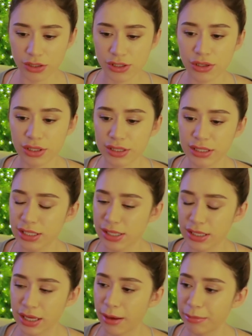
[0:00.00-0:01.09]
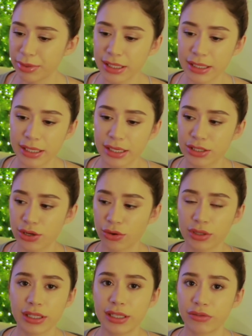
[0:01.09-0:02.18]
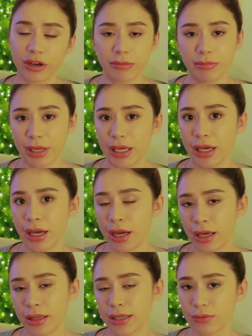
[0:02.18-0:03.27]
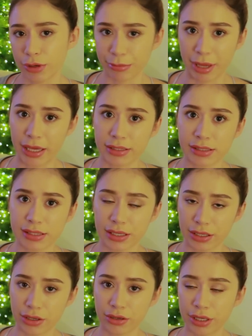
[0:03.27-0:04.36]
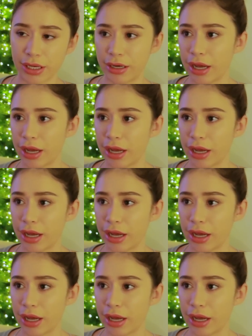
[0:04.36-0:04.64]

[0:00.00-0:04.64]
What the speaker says: So there is a totally different me that remains in Korea,